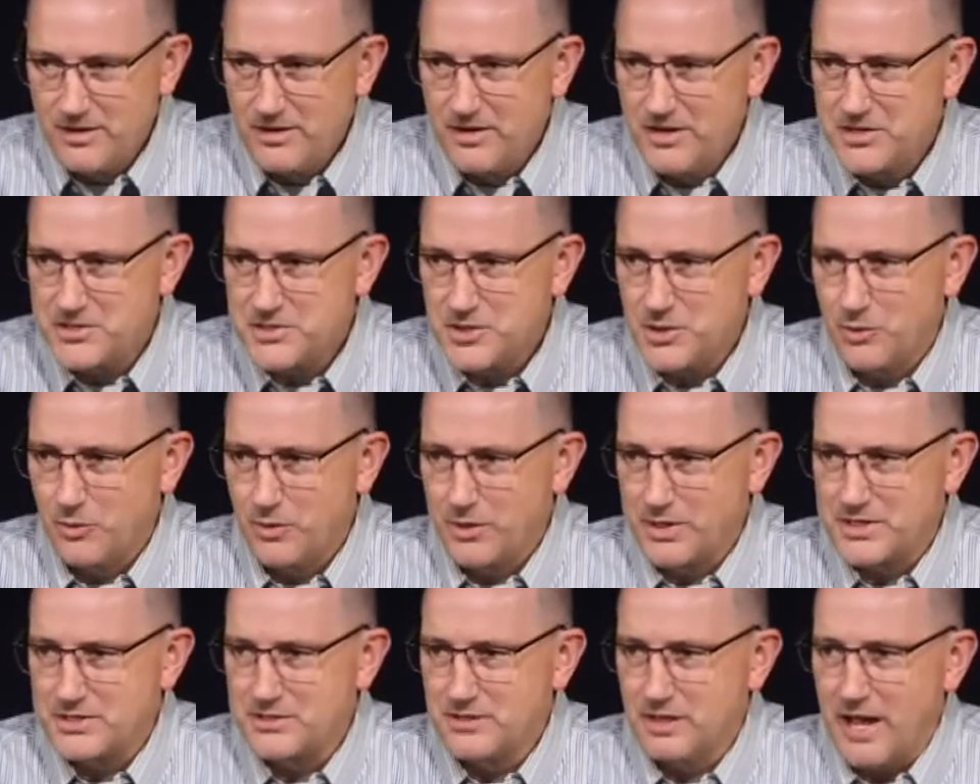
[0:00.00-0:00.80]
So, what
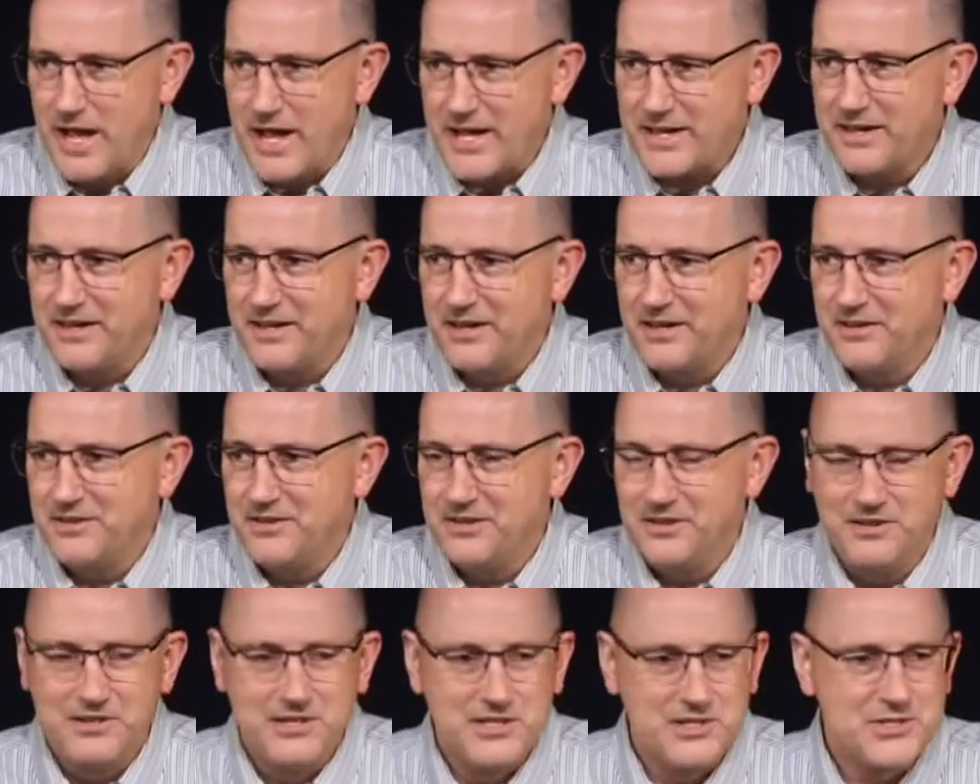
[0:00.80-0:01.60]
is lacking in,
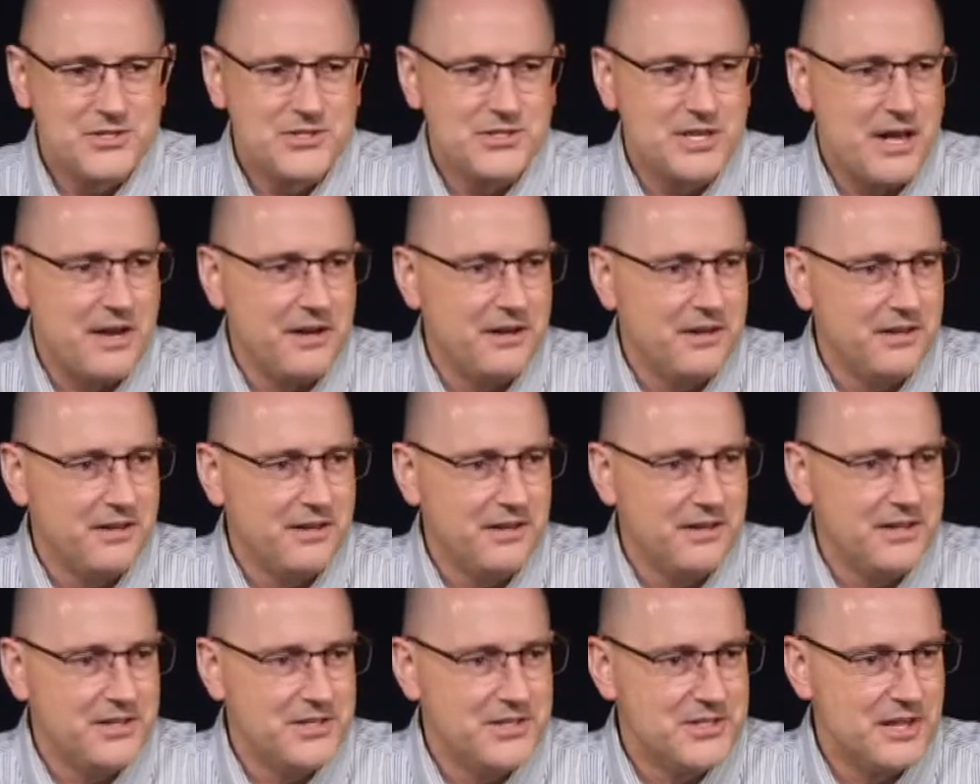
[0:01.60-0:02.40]
in, this setting
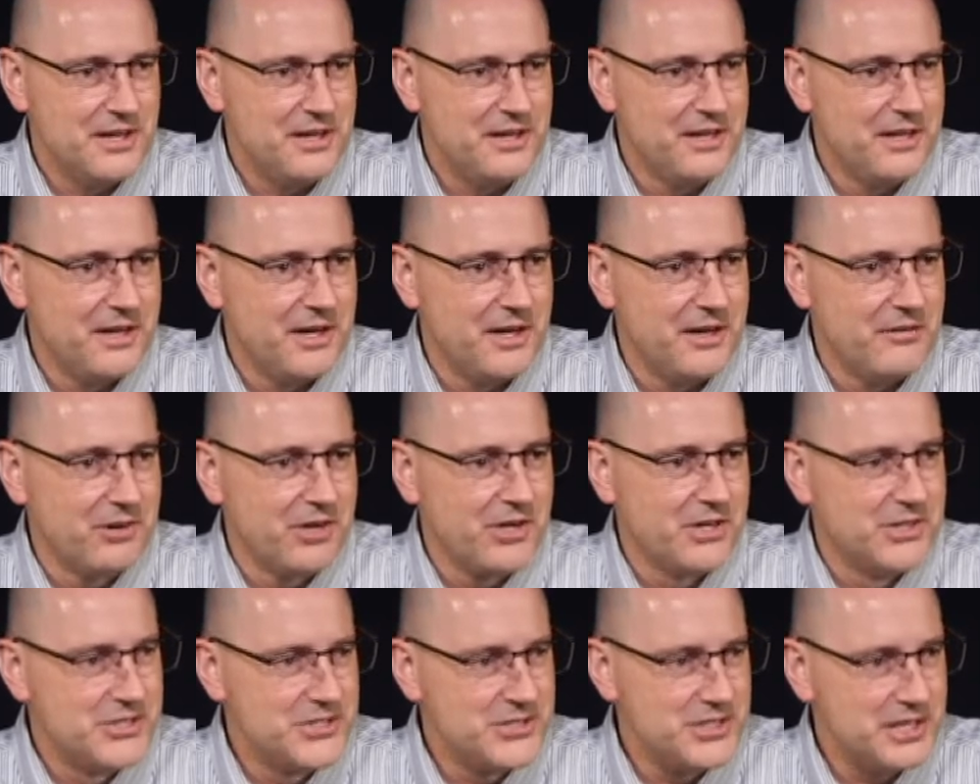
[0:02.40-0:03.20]
is any kind of
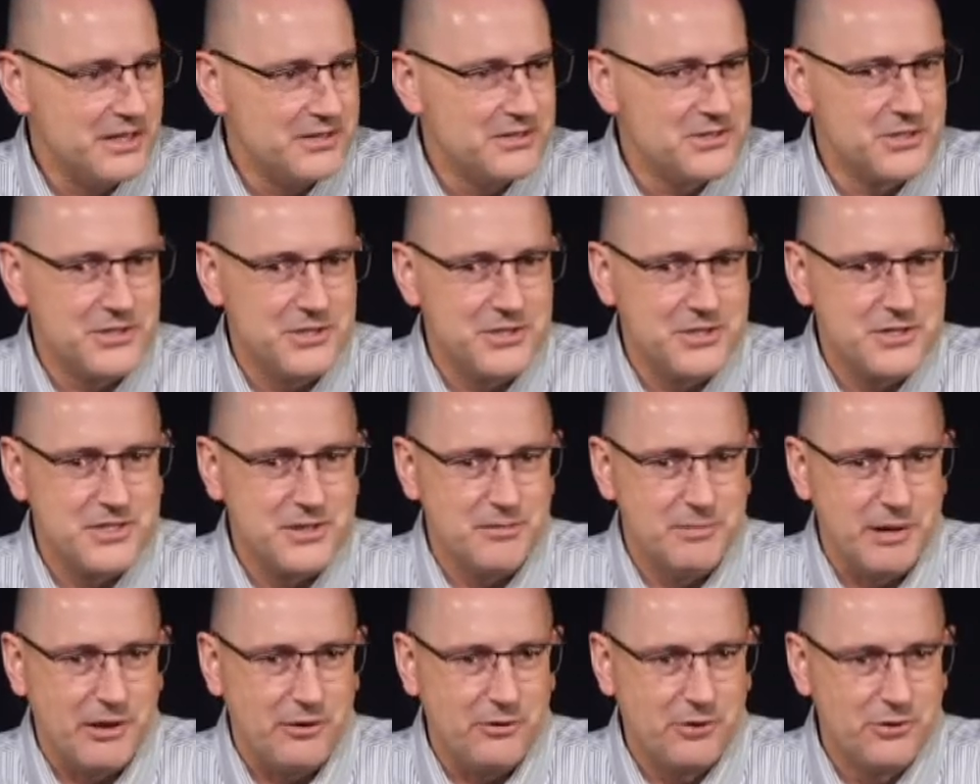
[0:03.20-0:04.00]
consensus
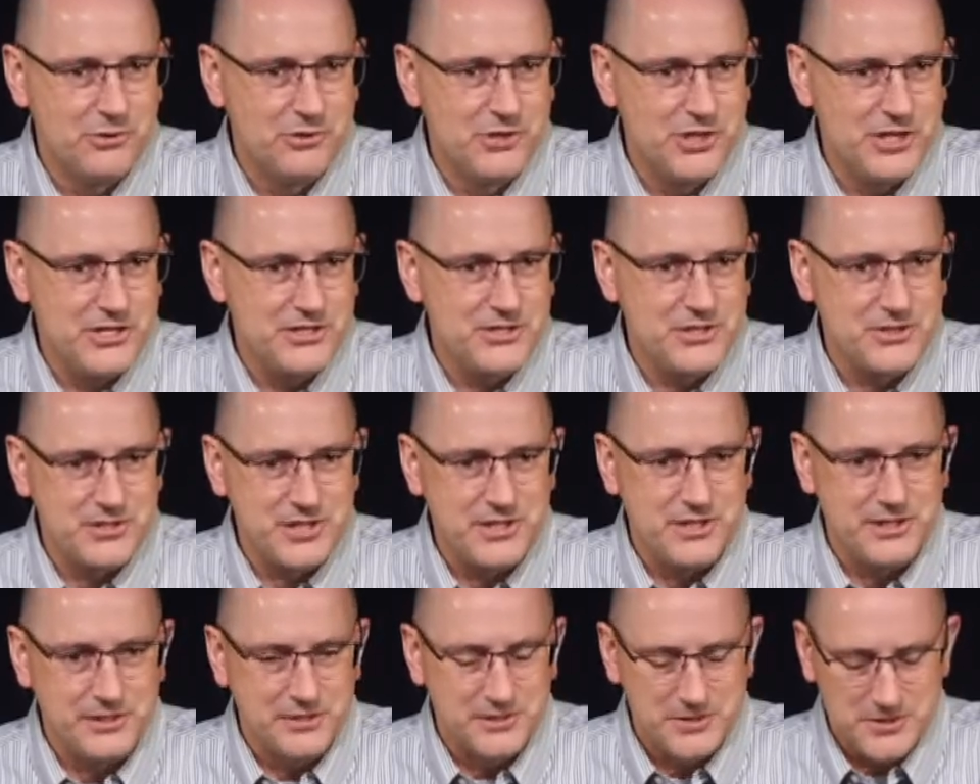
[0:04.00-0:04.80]
about who Jesus
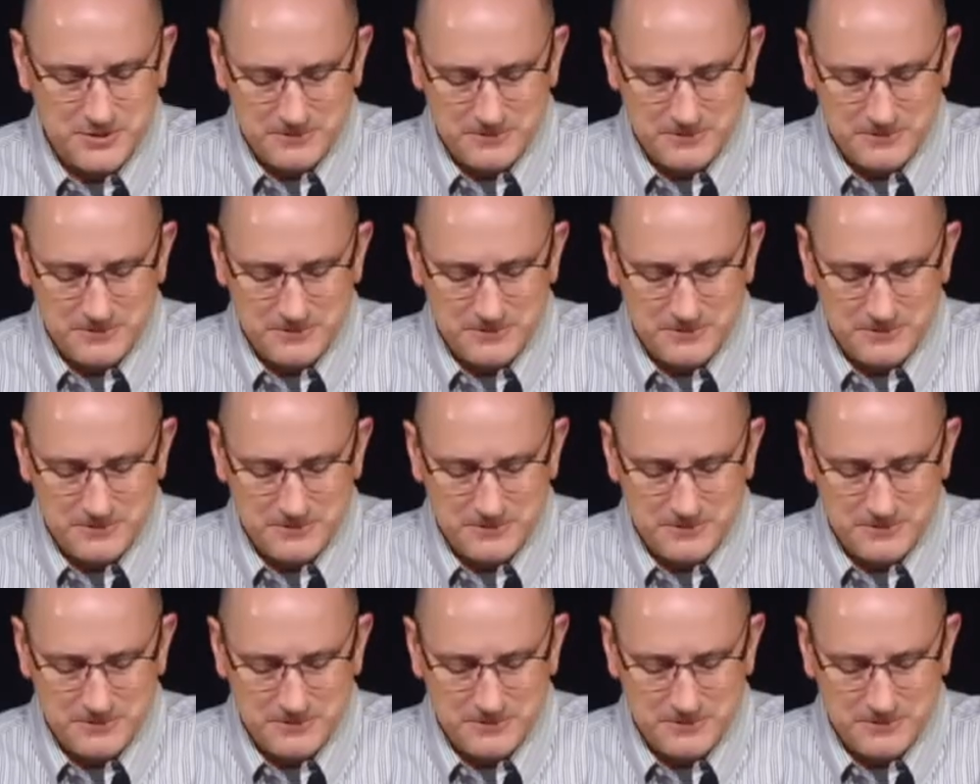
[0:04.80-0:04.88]
is.